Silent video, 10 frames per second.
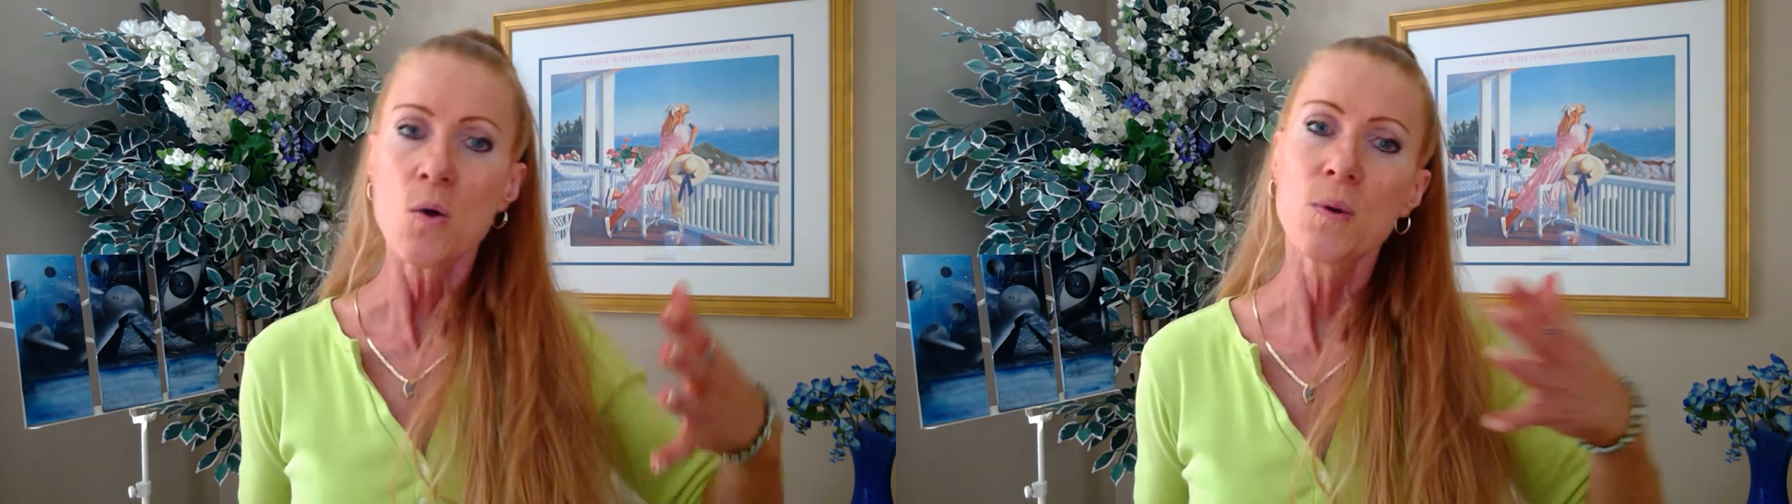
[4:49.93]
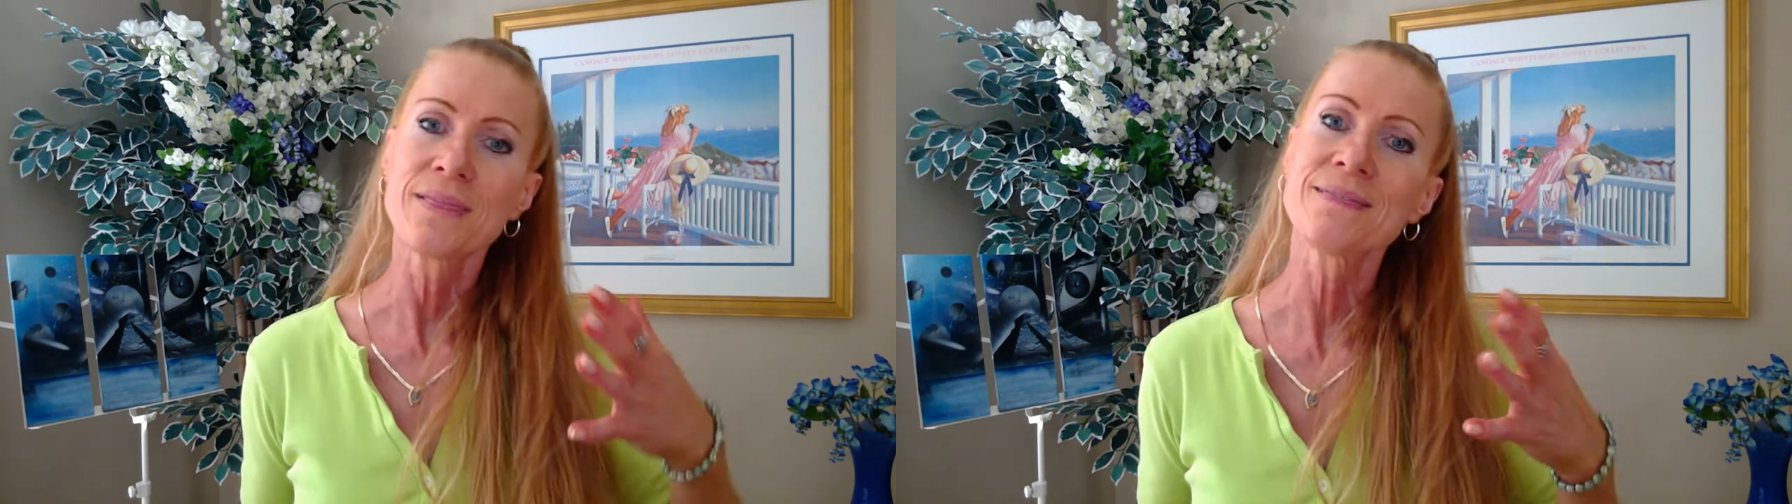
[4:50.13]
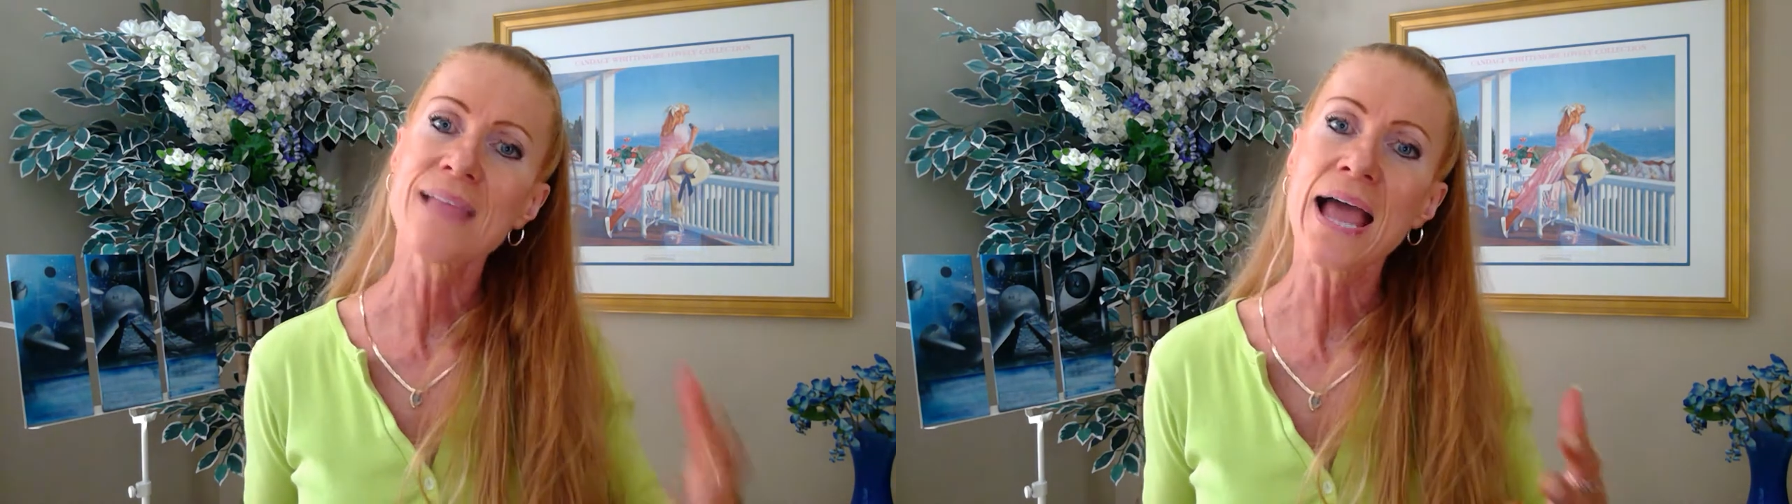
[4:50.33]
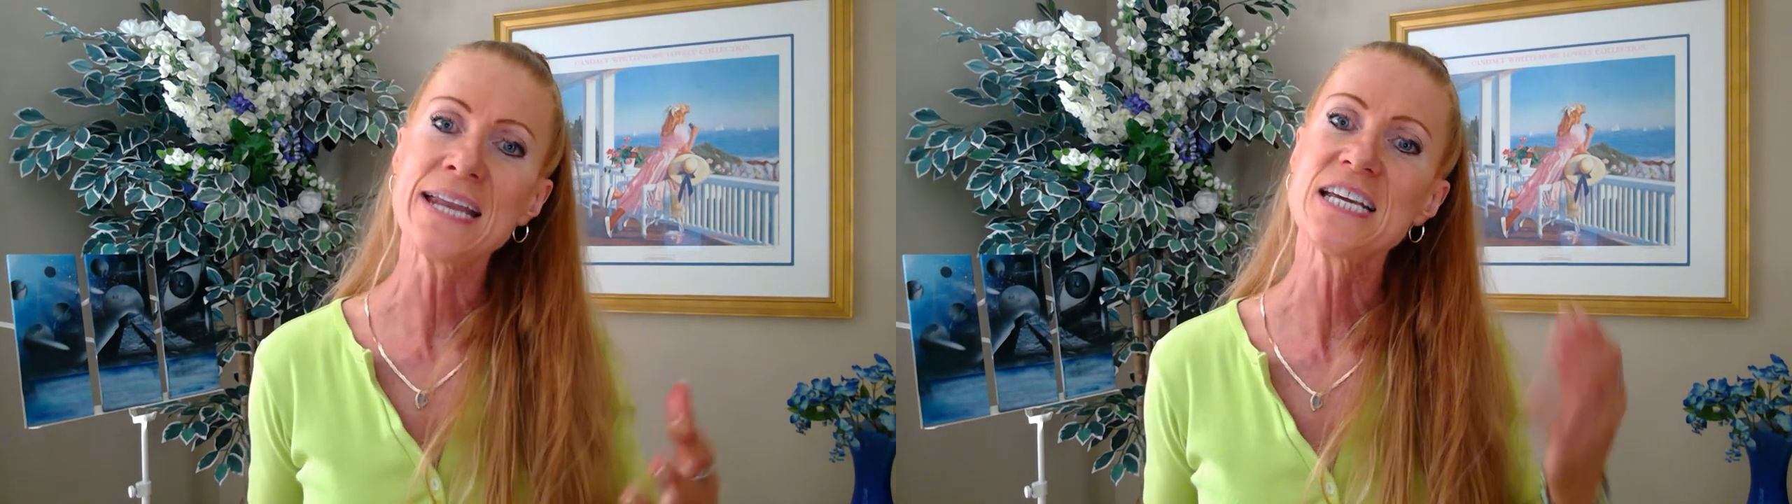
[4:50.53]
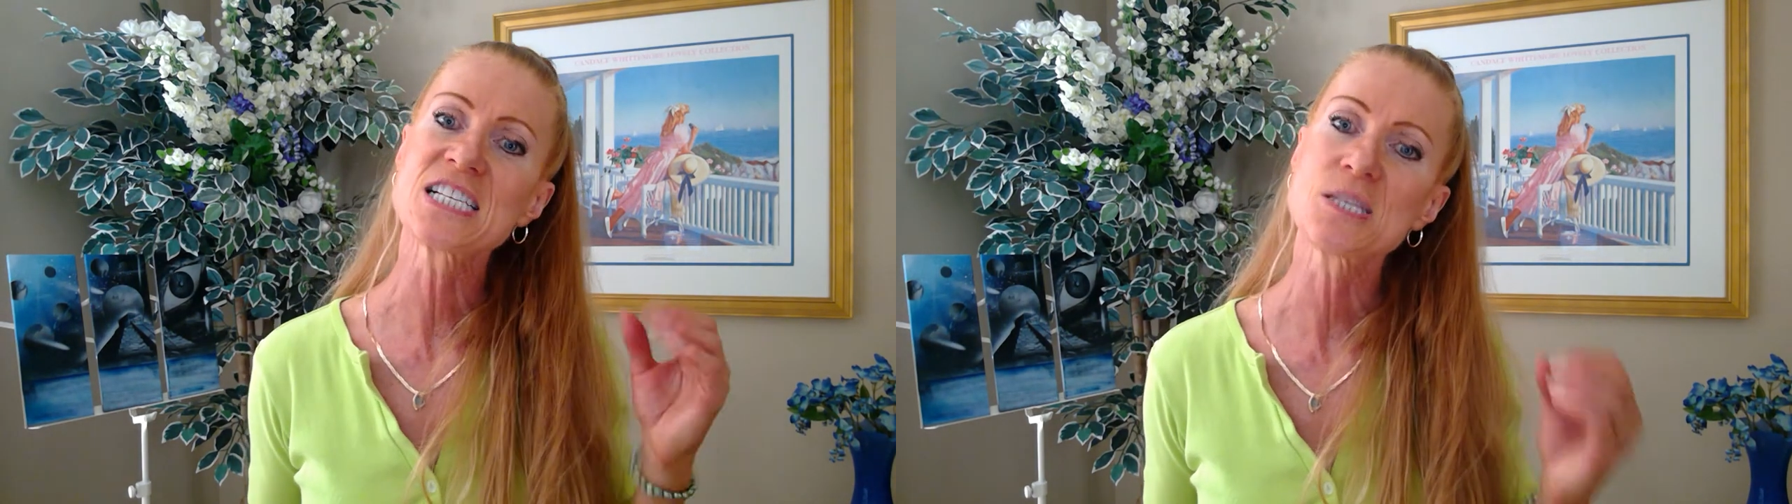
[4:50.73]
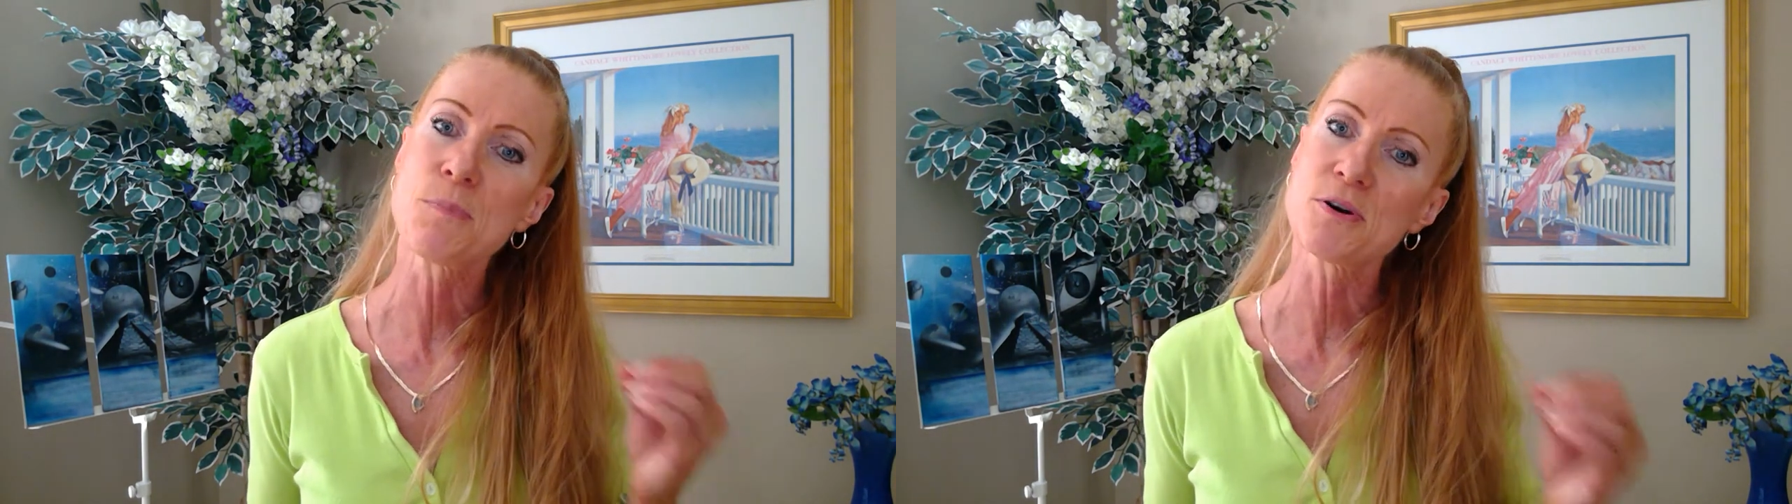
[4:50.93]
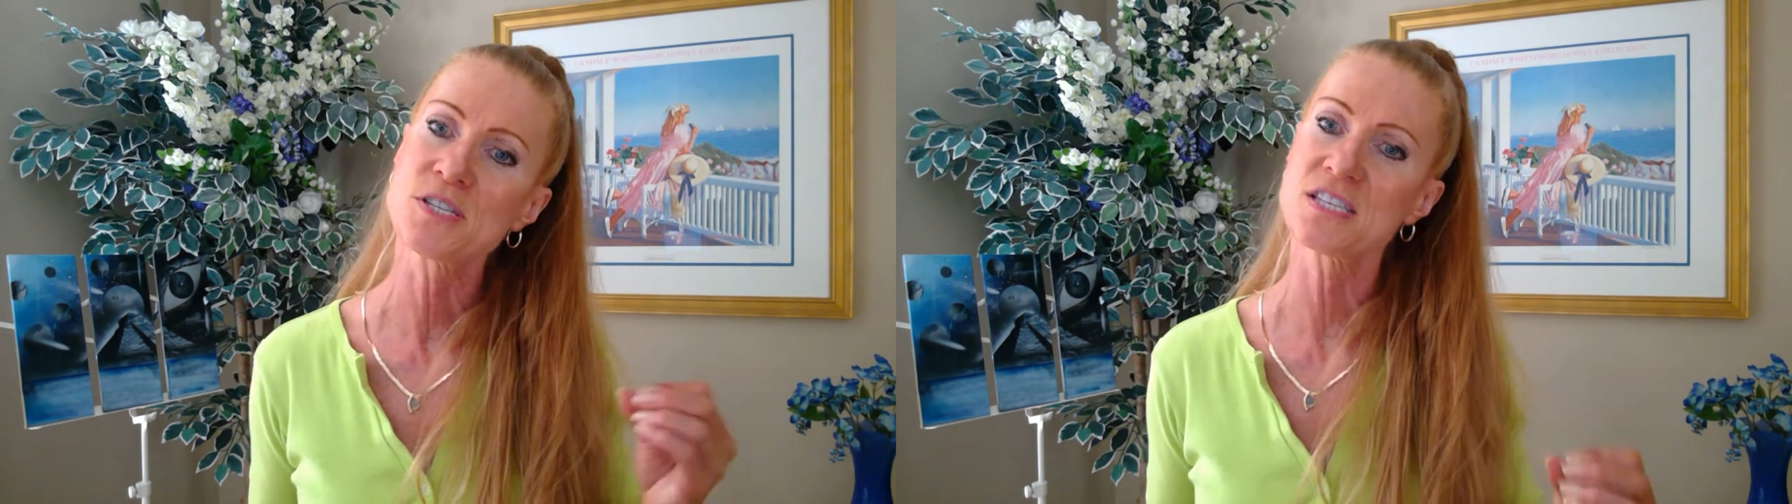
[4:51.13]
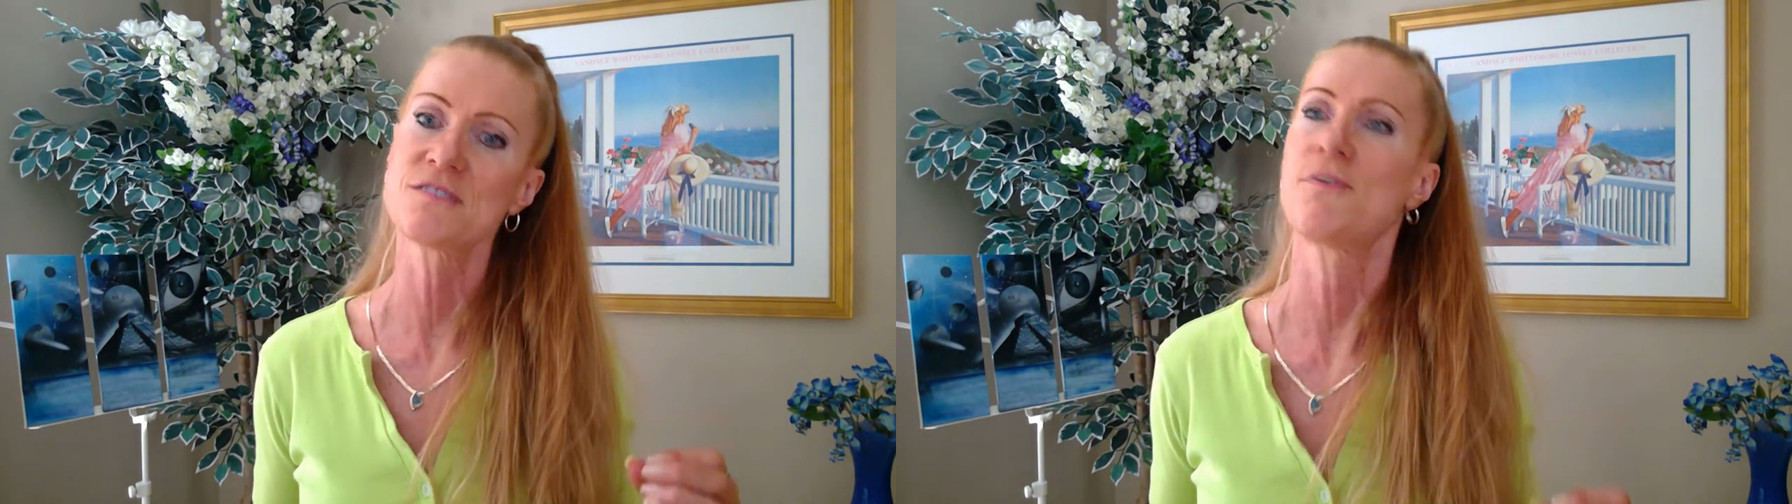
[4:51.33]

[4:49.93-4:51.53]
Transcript: When light exposes